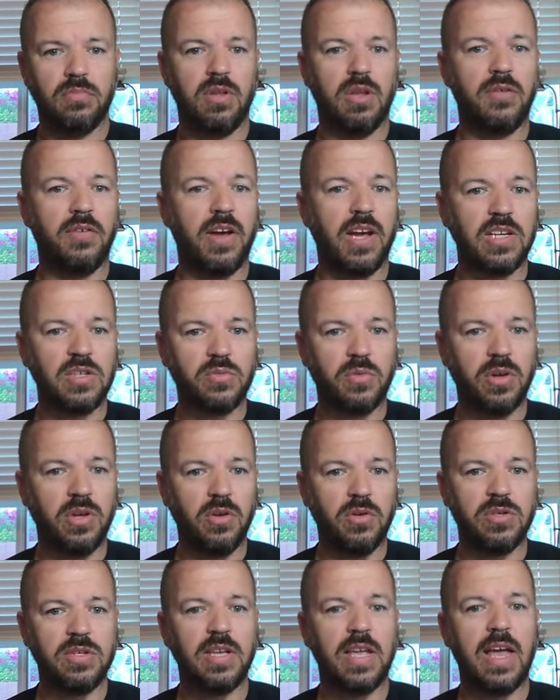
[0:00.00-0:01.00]
the device we're
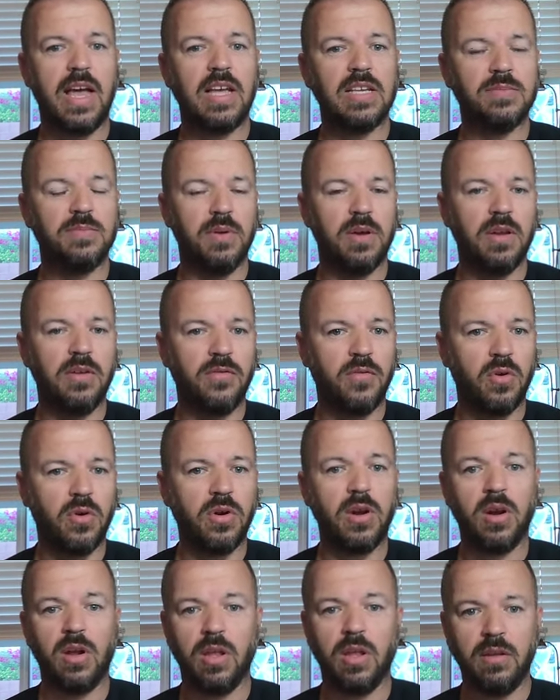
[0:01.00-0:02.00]
using has been for
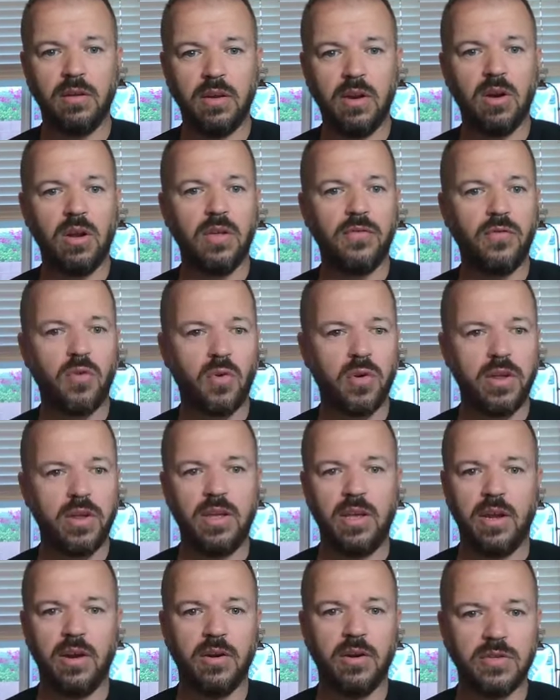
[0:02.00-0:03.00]
nearly 40
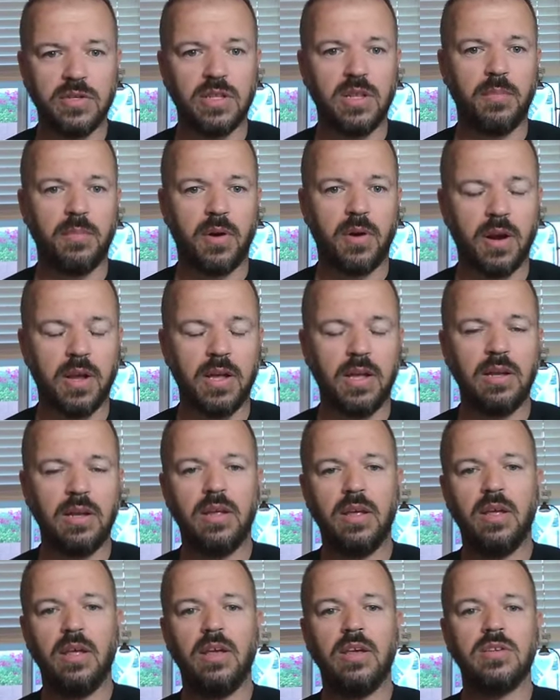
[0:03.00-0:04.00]
years in the market.
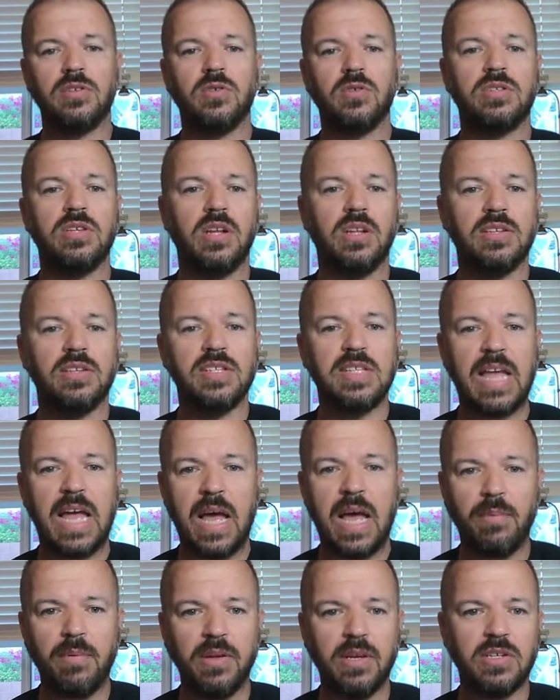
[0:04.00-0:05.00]
So it's an
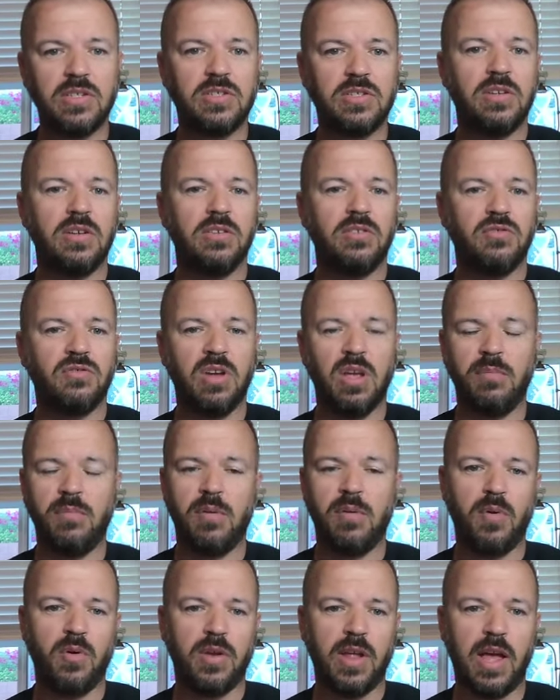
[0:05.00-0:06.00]
established
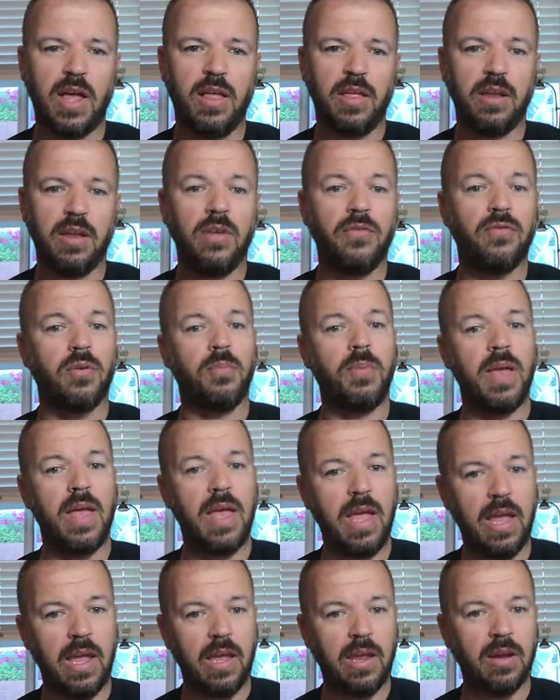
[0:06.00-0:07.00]
treatment modality for
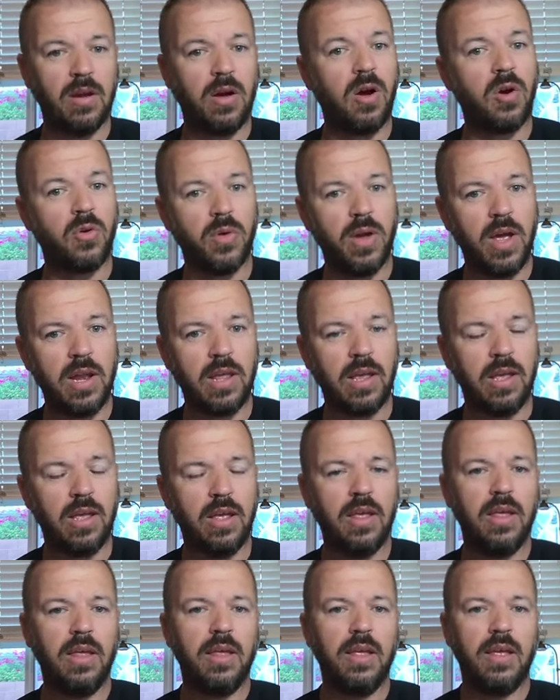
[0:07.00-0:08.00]
pain
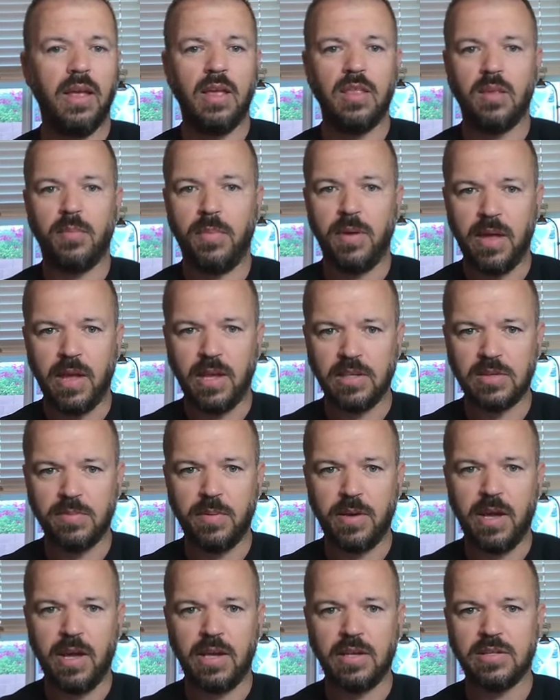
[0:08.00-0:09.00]
already in the pain
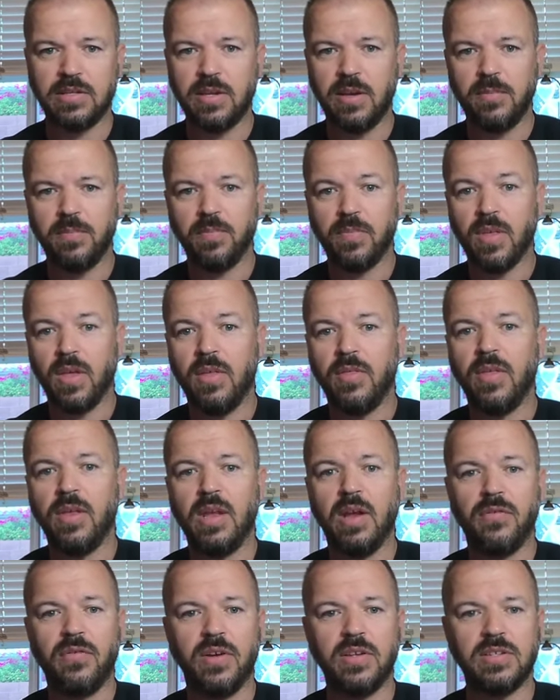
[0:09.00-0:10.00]
space. The
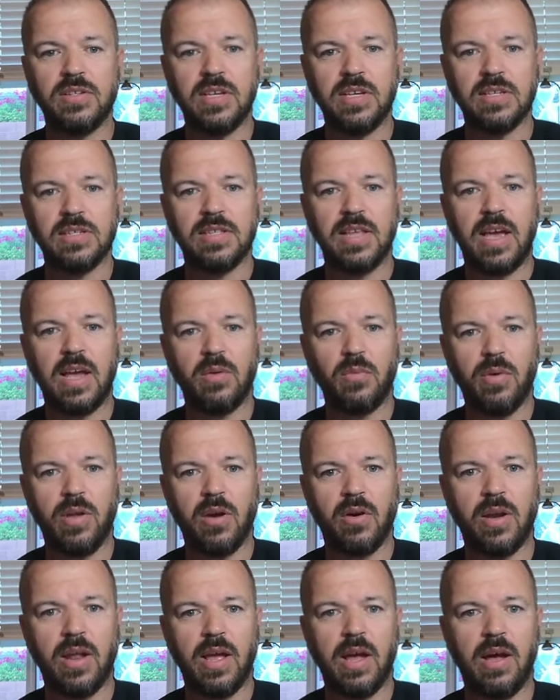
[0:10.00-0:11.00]
difference is that
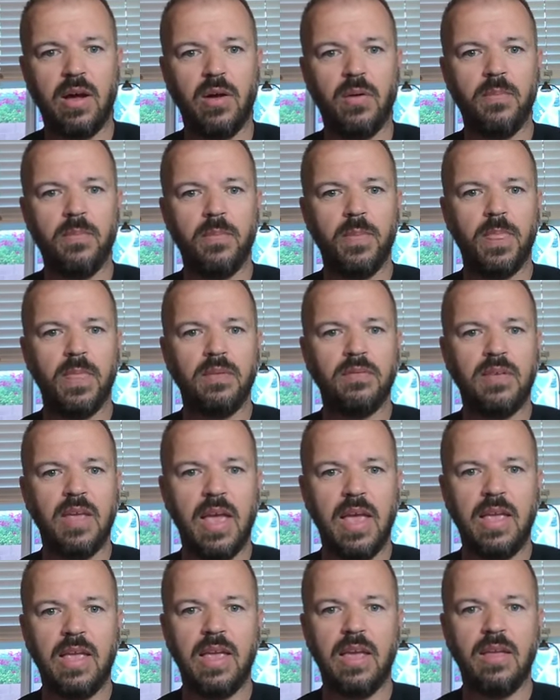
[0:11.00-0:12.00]
we are now
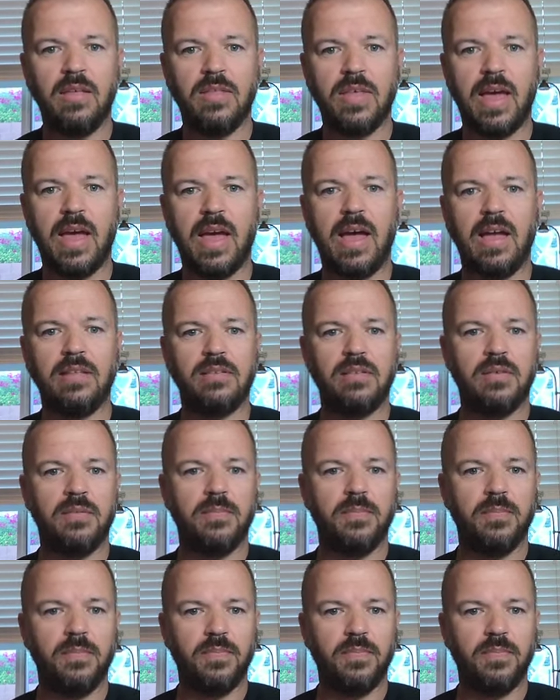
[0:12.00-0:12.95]
taking that